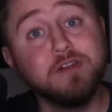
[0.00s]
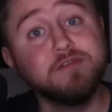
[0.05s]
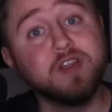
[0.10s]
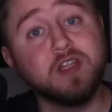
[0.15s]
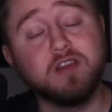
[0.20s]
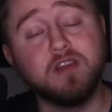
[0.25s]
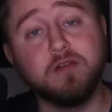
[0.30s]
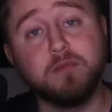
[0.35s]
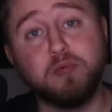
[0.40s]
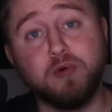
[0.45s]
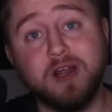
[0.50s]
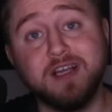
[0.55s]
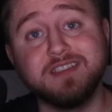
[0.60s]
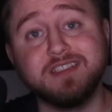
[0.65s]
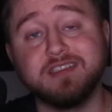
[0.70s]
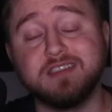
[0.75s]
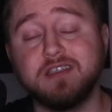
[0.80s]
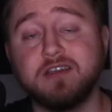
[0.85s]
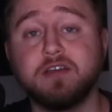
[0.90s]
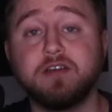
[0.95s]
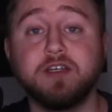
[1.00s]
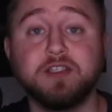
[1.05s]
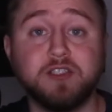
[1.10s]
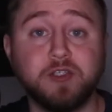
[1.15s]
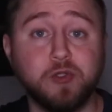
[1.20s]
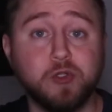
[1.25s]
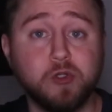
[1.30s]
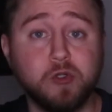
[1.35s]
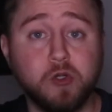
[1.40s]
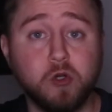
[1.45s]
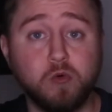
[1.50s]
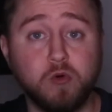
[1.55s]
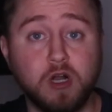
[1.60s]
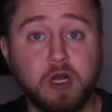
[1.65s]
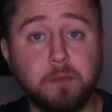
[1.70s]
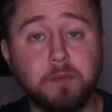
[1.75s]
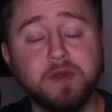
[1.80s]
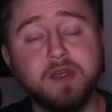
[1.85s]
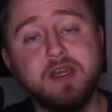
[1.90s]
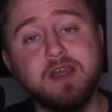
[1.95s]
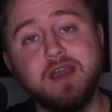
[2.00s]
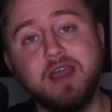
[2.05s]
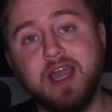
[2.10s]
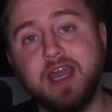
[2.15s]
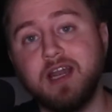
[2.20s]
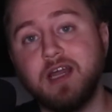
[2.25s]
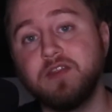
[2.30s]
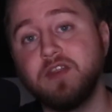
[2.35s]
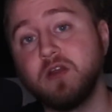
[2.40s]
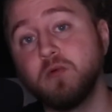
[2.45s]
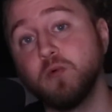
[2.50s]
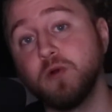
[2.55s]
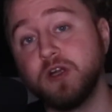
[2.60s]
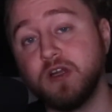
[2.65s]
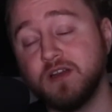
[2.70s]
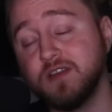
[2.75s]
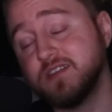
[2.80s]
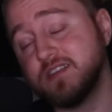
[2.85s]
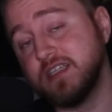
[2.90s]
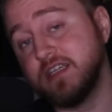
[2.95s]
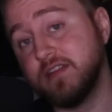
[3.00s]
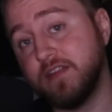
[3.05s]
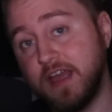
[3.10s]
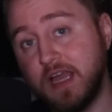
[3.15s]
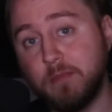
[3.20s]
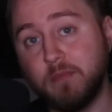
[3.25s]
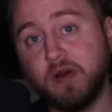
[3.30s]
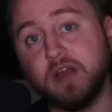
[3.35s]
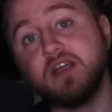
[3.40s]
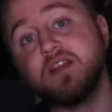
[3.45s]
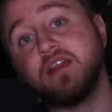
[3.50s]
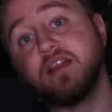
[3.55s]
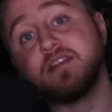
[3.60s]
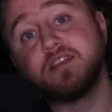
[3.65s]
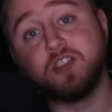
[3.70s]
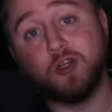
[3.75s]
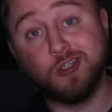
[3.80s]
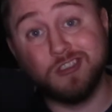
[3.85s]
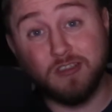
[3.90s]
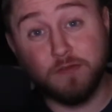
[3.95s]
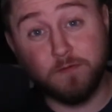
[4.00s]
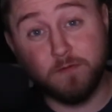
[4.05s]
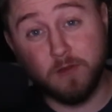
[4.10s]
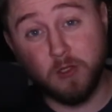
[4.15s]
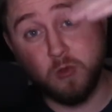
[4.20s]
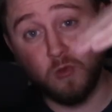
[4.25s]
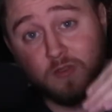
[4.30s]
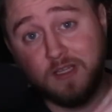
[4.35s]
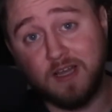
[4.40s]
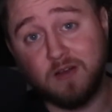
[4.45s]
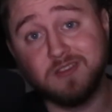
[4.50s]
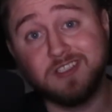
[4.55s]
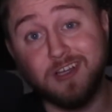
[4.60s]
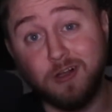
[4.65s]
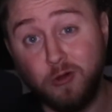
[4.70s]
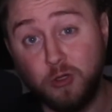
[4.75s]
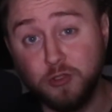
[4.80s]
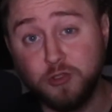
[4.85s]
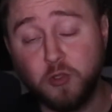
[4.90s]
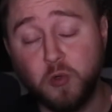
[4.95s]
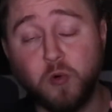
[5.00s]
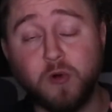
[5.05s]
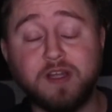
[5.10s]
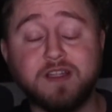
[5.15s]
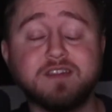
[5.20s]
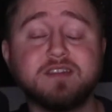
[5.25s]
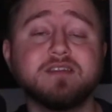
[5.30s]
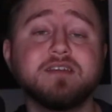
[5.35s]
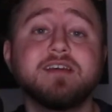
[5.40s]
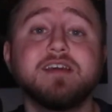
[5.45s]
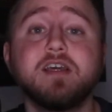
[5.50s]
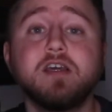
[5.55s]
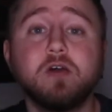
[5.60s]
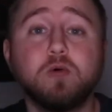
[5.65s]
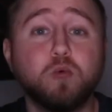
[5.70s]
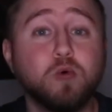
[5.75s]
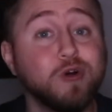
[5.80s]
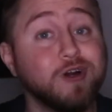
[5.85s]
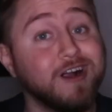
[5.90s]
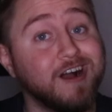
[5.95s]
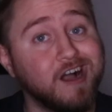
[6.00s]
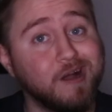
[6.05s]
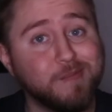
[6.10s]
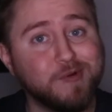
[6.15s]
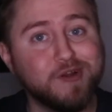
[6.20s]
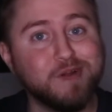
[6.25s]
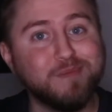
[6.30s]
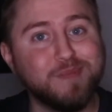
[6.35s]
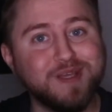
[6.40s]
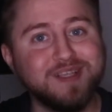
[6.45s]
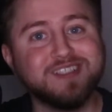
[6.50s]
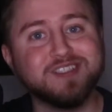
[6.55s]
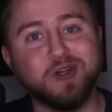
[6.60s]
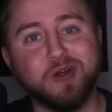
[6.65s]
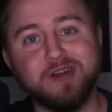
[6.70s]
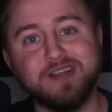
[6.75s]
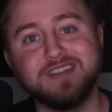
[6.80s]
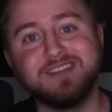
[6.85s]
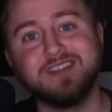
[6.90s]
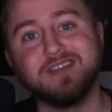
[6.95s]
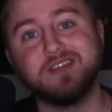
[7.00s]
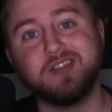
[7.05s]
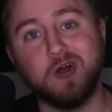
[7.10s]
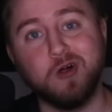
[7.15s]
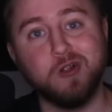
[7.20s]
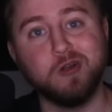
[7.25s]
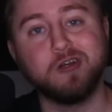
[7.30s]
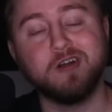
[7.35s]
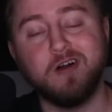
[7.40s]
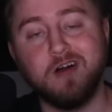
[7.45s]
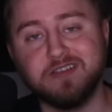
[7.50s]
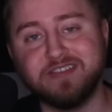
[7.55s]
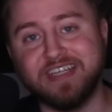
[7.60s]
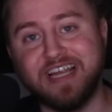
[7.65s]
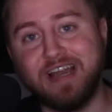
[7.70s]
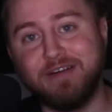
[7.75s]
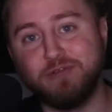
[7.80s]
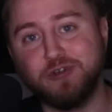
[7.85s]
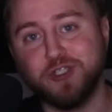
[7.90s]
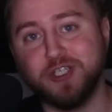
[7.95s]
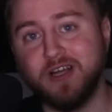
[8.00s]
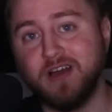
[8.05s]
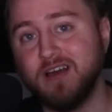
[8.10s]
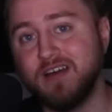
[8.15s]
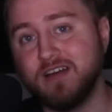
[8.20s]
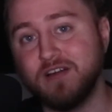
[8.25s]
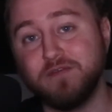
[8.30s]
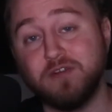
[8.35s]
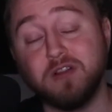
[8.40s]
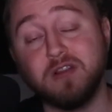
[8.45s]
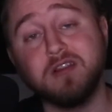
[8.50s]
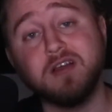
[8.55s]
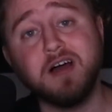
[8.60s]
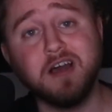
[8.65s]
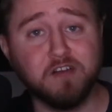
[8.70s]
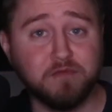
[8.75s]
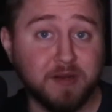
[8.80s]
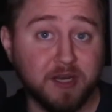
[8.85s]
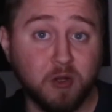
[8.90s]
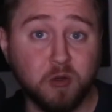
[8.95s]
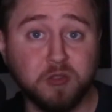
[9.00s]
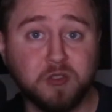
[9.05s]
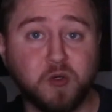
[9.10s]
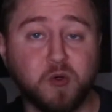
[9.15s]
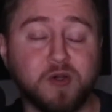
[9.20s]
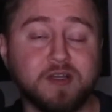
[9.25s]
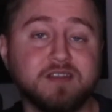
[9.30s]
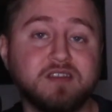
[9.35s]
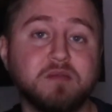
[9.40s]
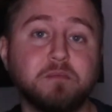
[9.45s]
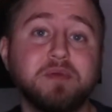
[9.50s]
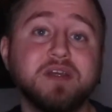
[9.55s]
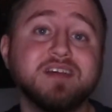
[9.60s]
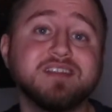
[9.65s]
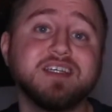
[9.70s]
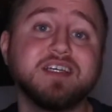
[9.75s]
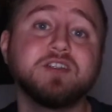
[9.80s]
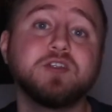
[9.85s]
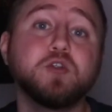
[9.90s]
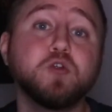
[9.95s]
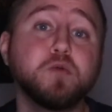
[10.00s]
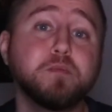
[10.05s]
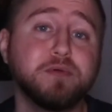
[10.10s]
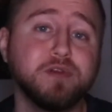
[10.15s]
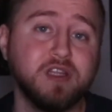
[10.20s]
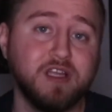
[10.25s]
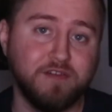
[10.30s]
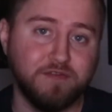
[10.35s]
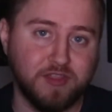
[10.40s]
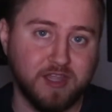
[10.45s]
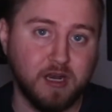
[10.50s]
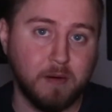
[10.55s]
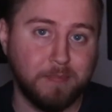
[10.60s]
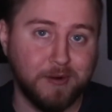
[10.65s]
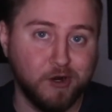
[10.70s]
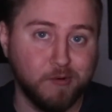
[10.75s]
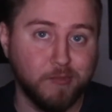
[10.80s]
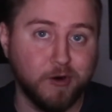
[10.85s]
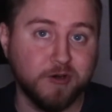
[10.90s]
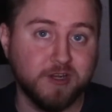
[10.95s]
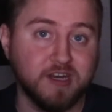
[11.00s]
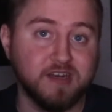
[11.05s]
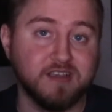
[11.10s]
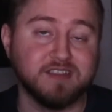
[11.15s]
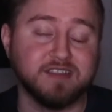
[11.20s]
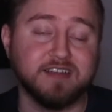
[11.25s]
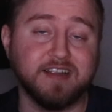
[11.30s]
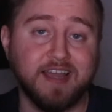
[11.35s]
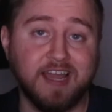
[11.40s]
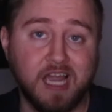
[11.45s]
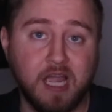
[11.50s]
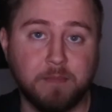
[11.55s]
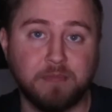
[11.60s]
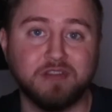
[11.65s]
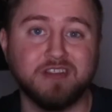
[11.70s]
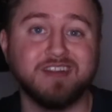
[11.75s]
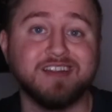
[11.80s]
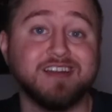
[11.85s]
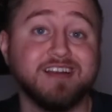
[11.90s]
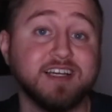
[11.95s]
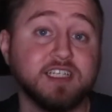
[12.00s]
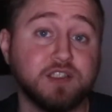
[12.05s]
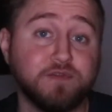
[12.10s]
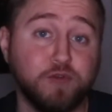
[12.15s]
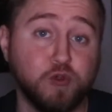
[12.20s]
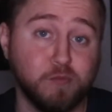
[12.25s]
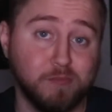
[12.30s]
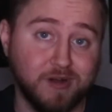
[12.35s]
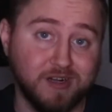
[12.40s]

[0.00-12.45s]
believe that the price is going to continue to go up, and I think we're going to see that money then start to flow down to altcoins, where I'm going to be starting to dollar cost averaging out of a lot of my altcoins because I do believe that a bear market is going to happen in the next few